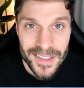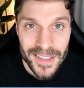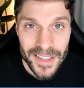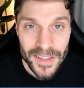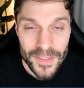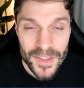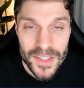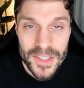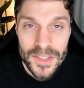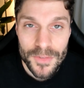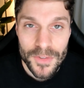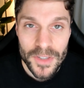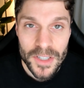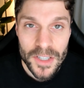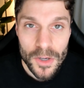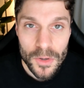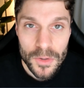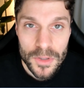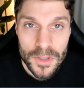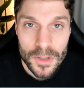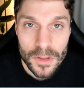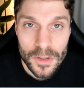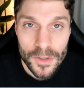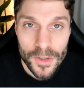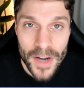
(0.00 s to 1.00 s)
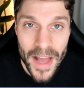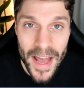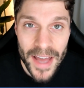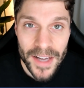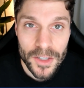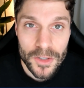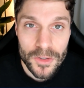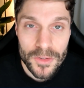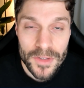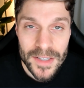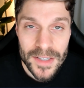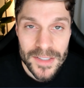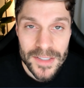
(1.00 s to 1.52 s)
In this video, you'll learn how
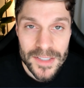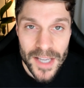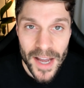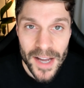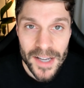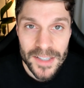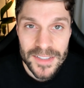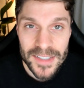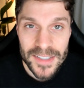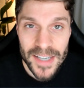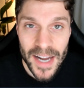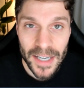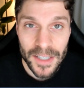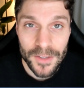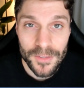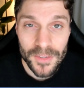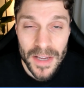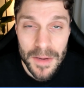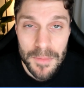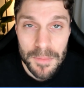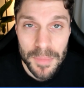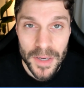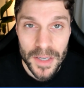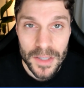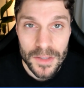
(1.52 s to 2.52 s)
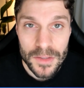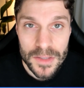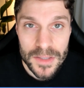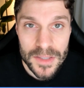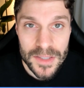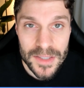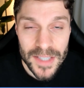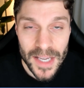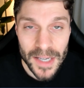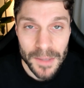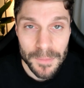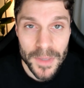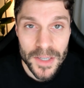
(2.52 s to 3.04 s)
to create tags in ActiveCampaign to
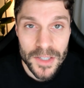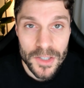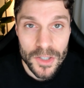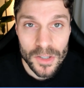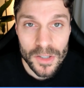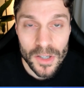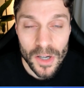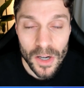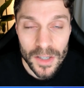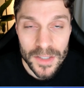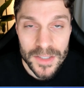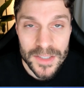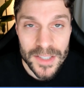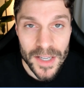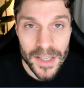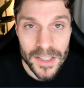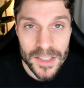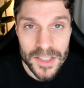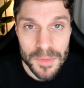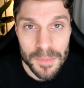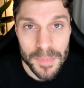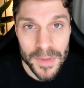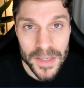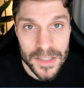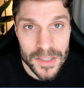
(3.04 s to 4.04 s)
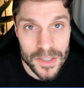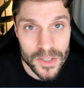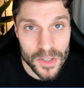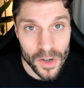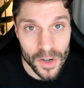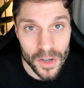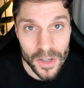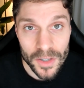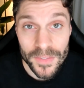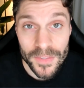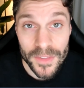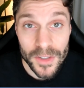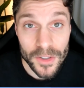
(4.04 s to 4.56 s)
segment your contacts based
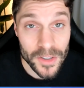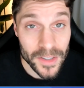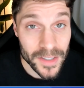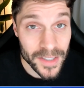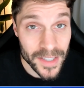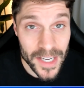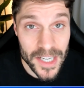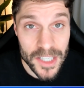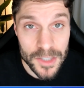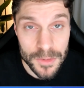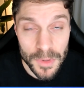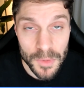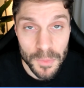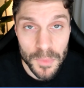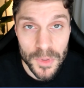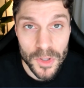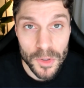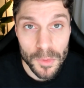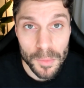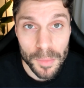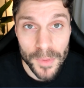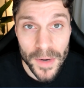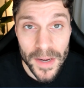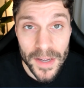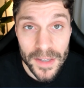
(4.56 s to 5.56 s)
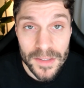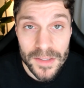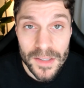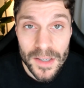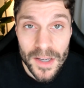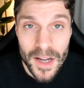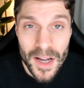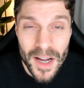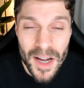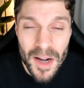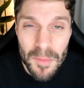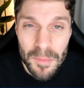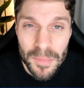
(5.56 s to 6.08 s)
on their engagement with your brand.
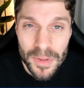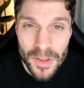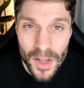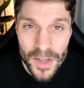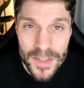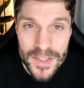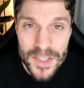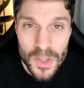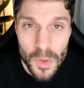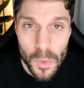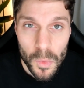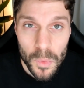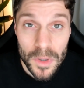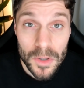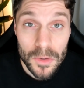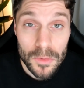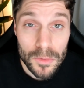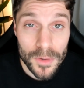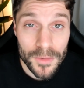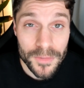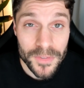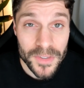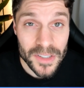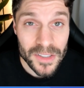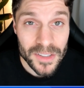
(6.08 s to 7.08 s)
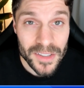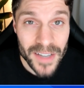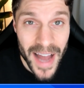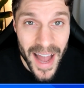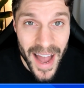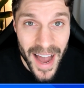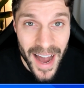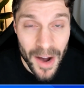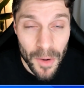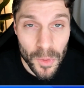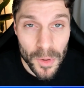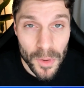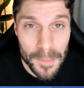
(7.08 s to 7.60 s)
Plus, we'll reveal
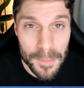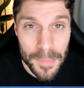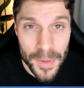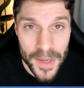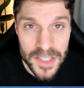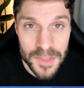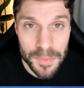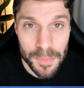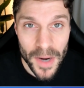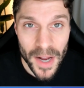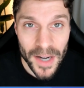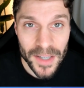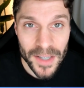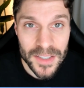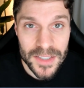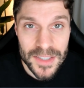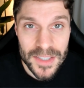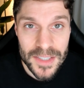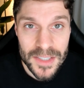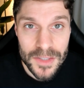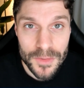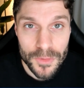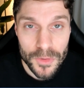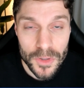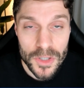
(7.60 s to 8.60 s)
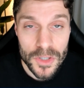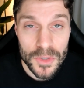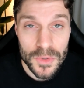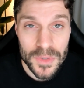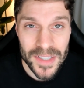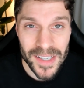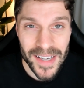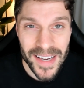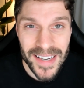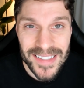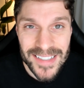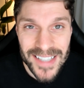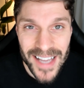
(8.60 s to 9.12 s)
our best practices for
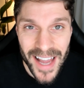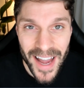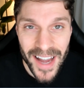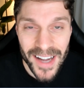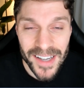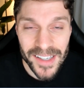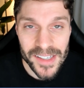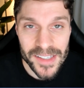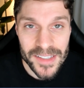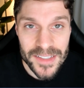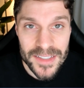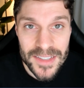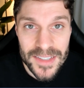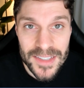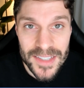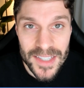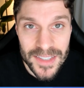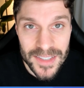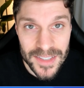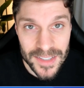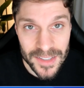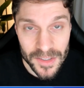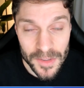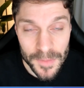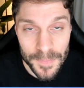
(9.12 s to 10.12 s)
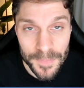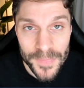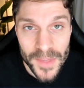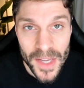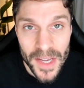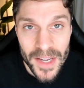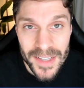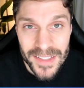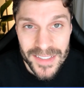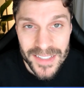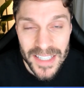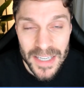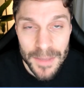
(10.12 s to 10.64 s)
using a tagging system
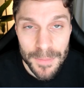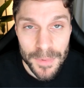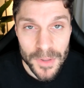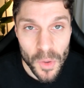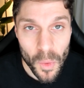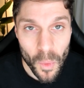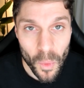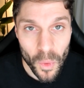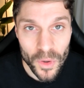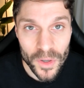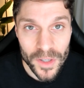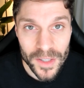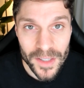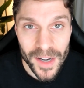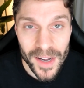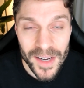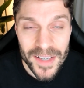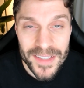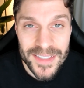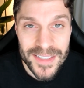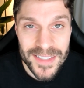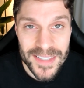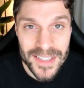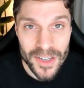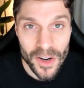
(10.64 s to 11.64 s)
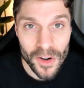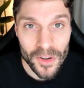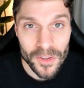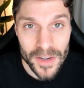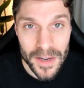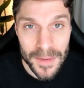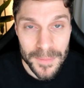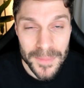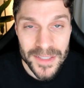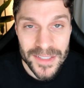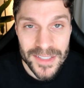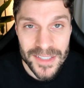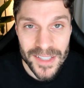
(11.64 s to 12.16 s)
to keep an organized C R
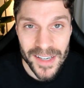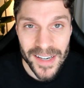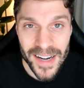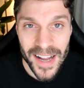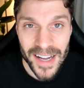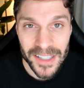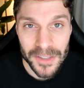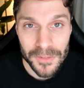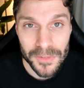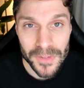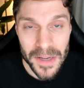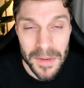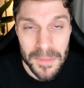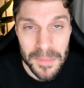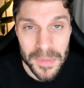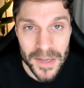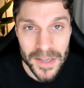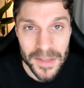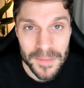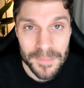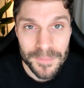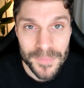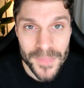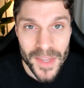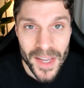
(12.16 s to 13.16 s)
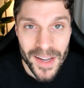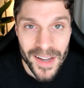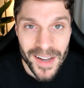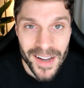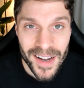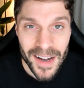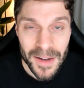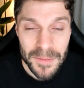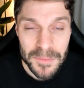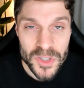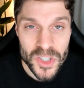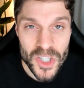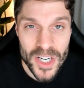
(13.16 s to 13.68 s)
M inside ActiveCampaign.
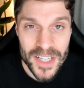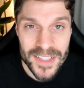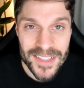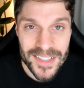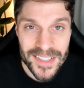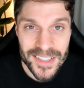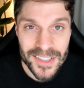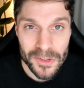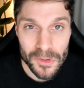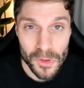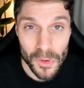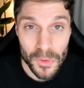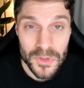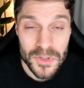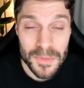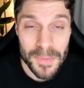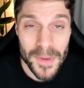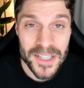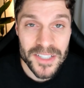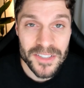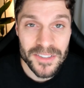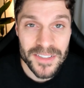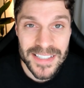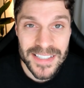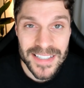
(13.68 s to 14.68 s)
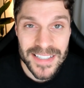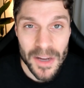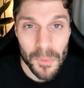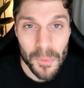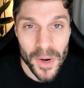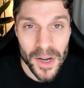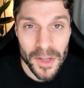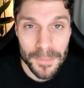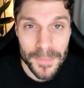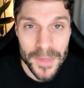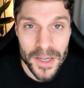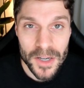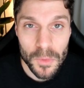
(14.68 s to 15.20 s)
I'm Jason, growth specialist at
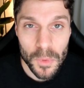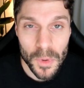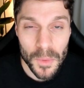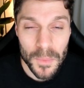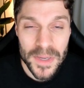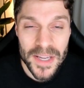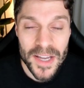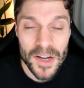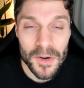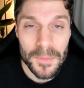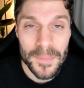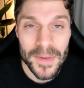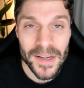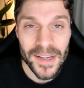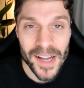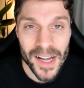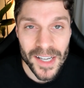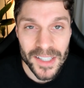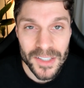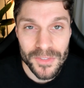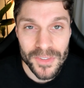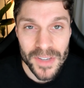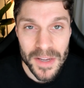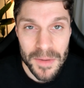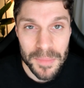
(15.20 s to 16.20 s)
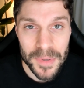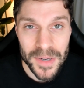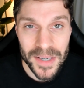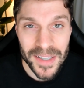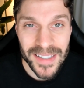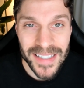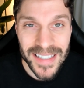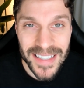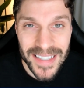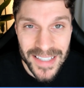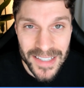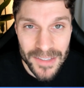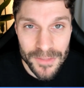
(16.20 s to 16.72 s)
WildMail, where we help make
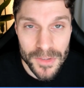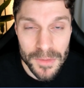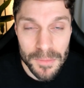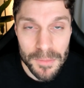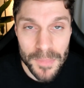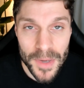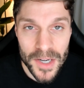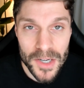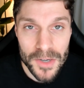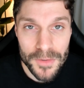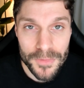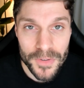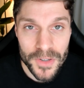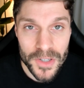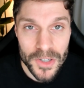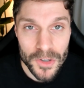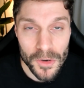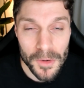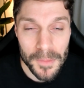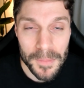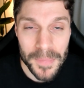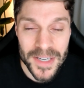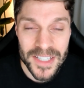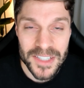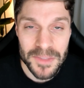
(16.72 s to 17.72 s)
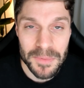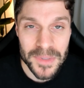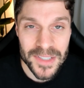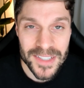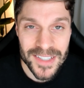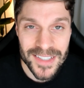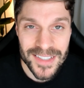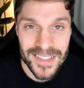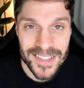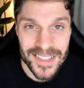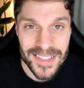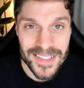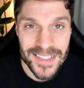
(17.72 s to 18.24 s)
ActiveCampaign even better for Europe-based
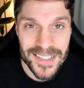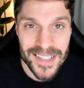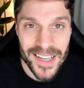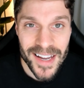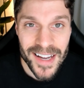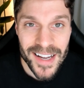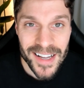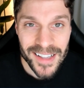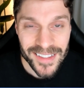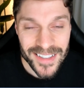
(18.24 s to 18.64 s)
businesses.